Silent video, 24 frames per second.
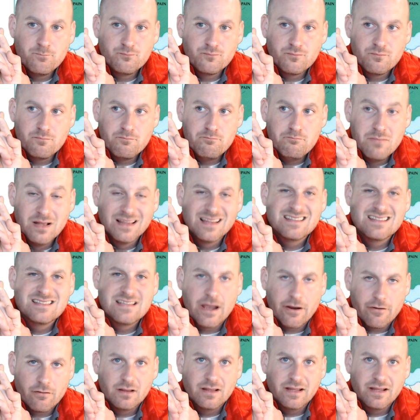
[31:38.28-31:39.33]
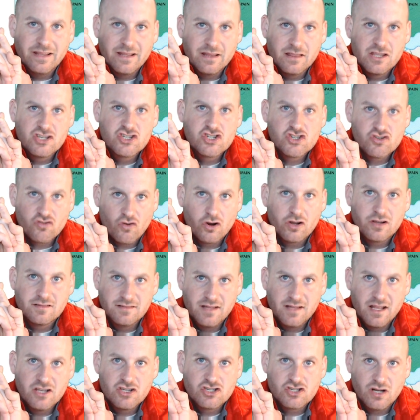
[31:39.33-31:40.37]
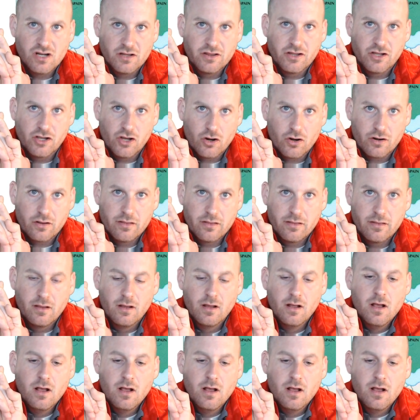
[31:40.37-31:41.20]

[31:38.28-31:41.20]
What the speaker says: militarily the strongest nation on the earth.